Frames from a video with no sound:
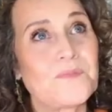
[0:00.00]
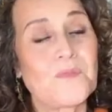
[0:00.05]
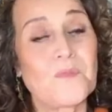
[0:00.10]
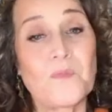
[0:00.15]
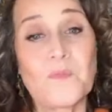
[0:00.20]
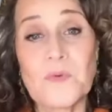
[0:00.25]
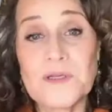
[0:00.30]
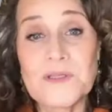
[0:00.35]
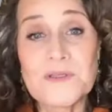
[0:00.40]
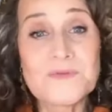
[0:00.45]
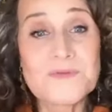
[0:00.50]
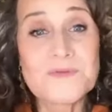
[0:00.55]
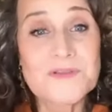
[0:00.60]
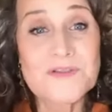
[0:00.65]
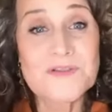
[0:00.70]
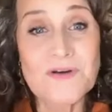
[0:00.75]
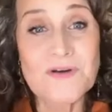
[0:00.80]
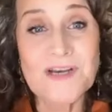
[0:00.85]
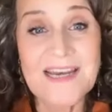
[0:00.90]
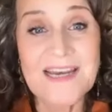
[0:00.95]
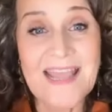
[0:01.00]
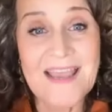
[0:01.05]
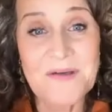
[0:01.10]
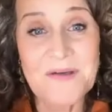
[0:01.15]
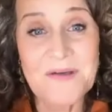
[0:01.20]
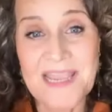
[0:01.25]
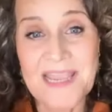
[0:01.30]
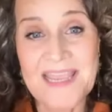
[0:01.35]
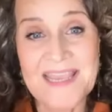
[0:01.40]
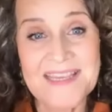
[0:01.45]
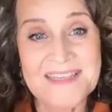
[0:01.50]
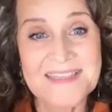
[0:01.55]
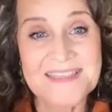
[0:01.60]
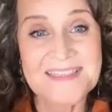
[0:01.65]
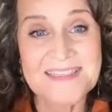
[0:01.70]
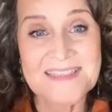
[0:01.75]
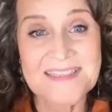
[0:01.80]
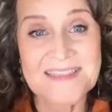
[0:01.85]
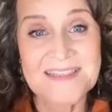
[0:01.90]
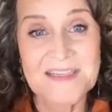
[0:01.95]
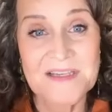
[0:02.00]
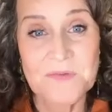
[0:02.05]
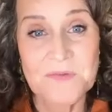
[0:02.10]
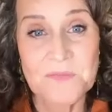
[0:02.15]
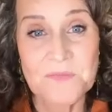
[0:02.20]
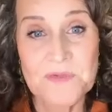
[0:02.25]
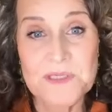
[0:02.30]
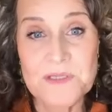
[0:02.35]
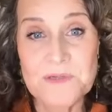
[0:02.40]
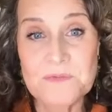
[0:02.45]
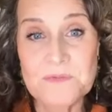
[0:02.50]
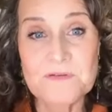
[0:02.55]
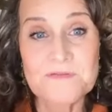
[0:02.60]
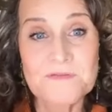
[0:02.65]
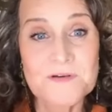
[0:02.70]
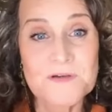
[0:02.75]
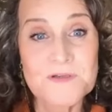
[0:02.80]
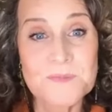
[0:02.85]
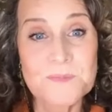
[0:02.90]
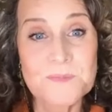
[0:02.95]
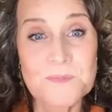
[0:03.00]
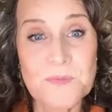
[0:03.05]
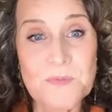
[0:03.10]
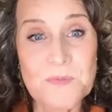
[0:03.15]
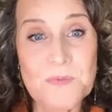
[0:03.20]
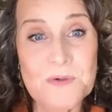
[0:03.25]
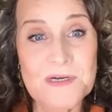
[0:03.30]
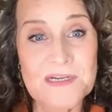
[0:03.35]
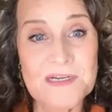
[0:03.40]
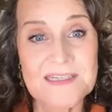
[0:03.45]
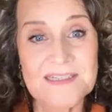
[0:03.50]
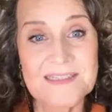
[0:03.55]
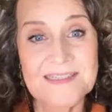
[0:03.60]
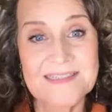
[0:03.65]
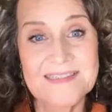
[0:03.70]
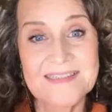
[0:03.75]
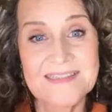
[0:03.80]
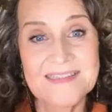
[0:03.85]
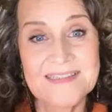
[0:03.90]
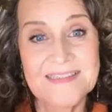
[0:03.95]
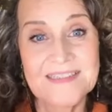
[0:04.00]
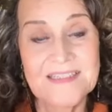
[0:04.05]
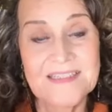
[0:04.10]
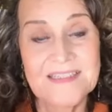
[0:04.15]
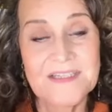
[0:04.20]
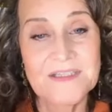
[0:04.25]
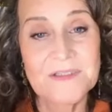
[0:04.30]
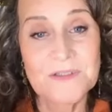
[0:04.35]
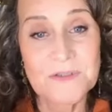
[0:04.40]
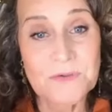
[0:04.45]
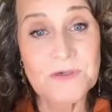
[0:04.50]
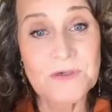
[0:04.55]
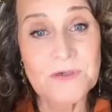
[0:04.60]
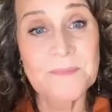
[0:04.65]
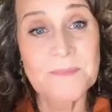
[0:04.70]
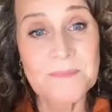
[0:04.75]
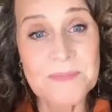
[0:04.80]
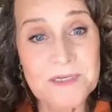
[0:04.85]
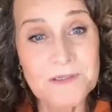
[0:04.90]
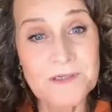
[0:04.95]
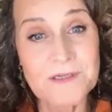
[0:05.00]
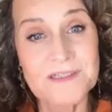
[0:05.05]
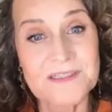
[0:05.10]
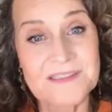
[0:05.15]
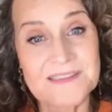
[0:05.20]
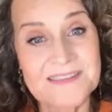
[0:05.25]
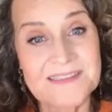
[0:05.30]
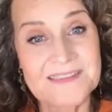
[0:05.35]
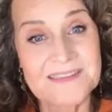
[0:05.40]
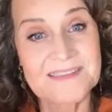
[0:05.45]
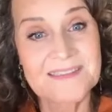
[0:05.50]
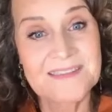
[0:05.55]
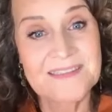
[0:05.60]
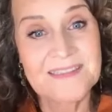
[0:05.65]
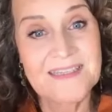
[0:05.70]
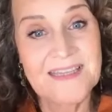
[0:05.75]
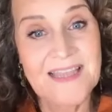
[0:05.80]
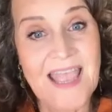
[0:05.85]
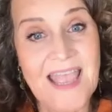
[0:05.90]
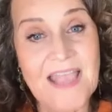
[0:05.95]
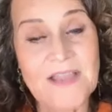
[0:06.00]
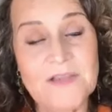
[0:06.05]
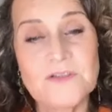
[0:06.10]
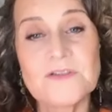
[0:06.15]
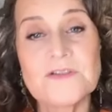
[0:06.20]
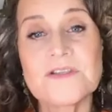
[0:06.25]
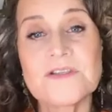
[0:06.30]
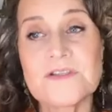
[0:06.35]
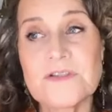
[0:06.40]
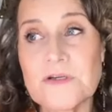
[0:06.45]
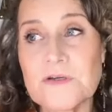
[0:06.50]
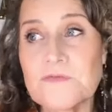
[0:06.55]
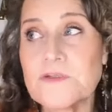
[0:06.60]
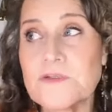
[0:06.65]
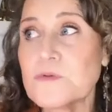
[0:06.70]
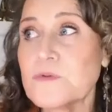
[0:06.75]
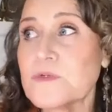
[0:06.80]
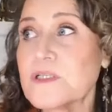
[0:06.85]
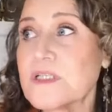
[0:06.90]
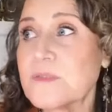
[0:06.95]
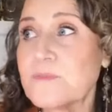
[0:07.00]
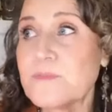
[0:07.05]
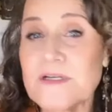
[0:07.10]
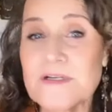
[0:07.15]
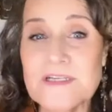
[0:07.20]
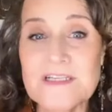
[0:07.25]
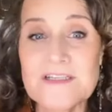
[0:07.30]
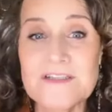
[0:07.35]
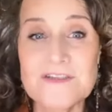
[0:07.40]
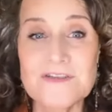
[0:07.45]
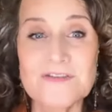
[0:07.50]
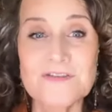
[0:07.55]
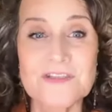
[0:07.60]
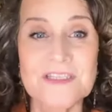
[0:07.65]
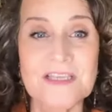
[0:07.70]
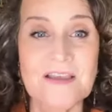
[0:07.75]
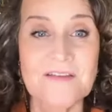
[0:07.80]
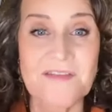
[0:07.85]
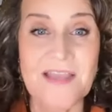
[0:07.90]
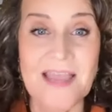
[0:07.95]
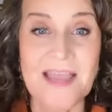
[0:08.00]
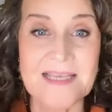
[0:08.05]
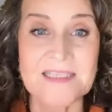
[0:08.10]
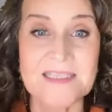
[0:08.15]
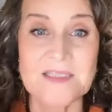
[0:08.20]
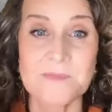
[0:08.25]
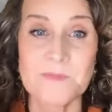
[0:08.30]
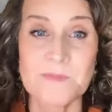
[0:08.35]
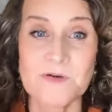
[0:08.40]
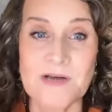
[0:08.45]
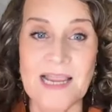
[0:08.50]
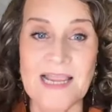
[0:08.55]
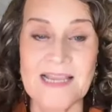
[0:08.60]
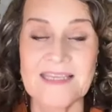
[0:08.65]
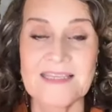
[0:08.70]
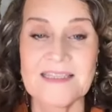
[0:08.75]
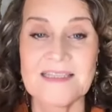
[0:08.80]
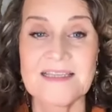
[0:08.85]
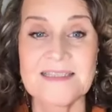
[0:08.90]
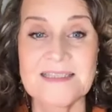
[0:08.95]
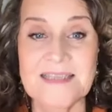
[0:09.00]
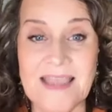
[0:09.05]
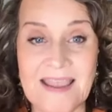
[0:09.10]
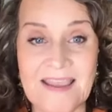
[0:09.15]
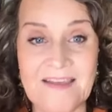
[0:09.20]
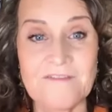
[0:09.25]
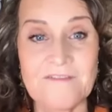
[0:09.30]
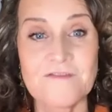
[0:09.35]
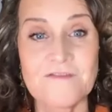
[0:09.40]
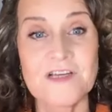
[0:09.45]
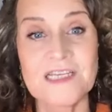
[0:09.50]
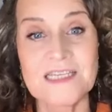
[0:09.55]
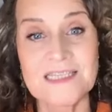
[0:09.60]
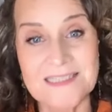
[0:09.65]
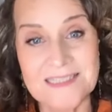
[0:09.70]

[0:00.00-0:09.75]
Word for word: what you started out as when you were first born. You're a miracle, and you deserve to experience yourself as the miraculous every